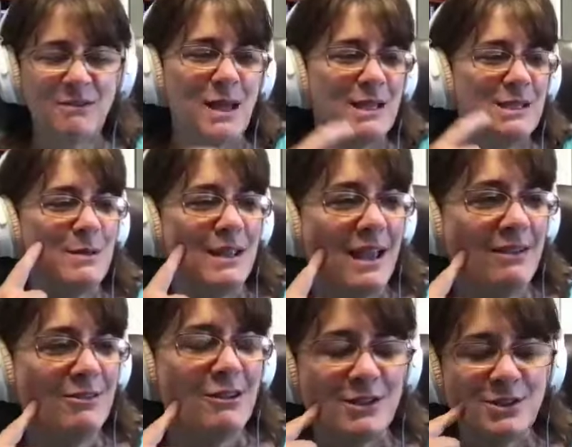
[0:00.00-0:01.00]
reminds me, I
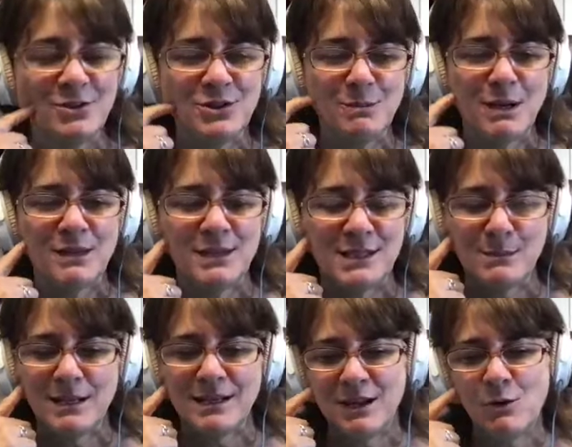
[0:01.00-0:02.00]
don't know if I told you about this,
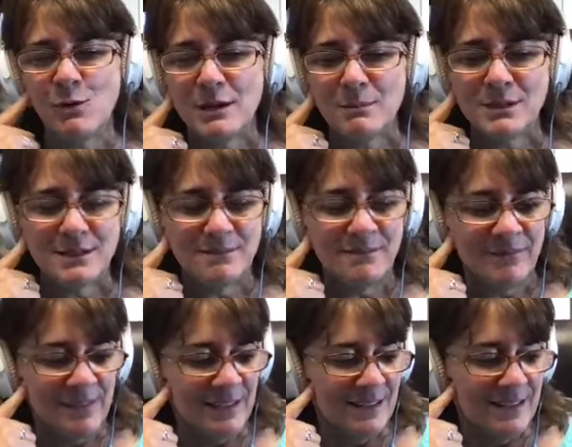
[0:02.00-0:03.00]
but it equipped
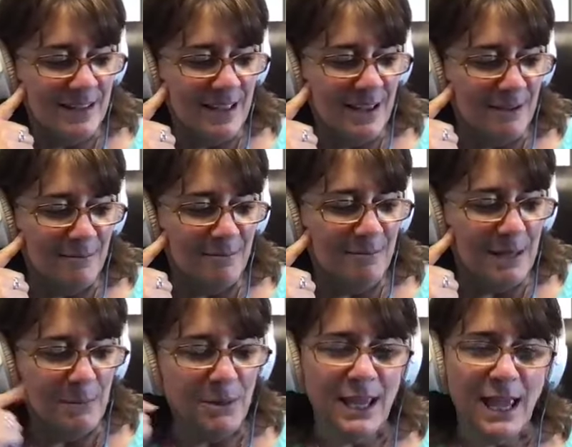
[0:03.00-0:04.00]
um,
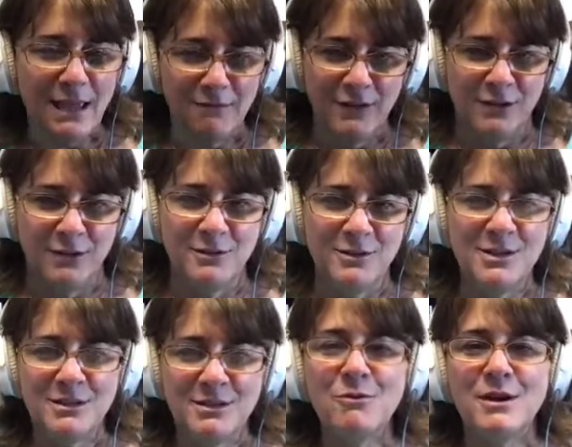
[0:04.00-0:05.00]
Emily Hatfield
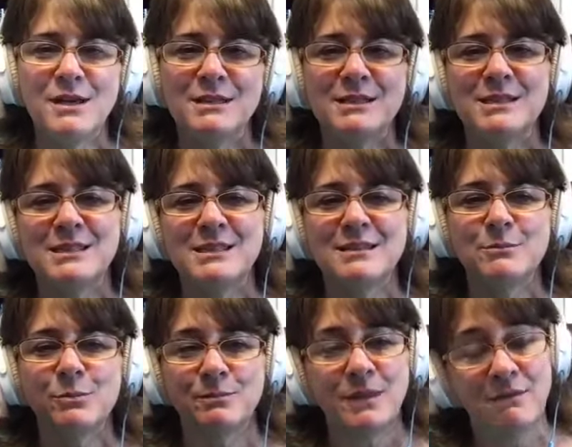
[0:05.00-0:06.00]
was
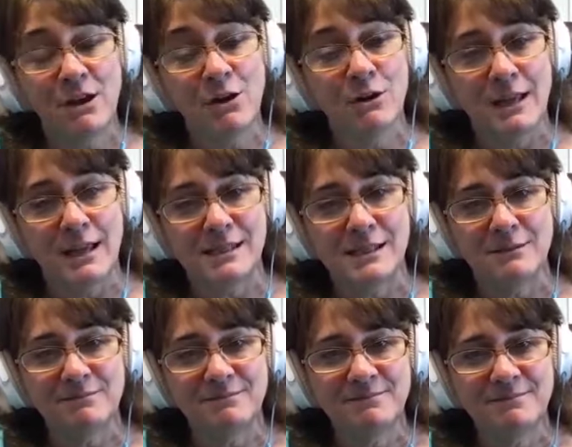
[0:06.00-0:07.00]
giving her
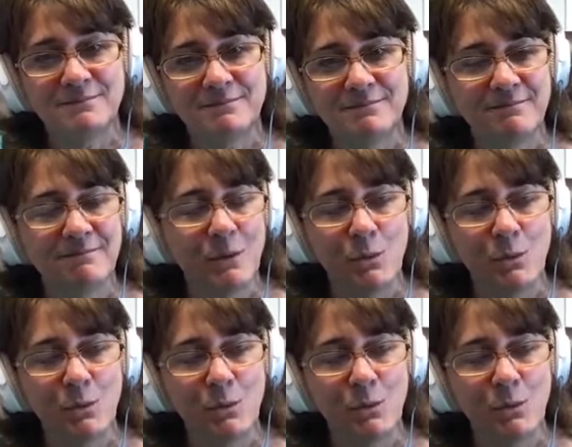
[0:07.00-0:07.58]
lesson mm-hmm.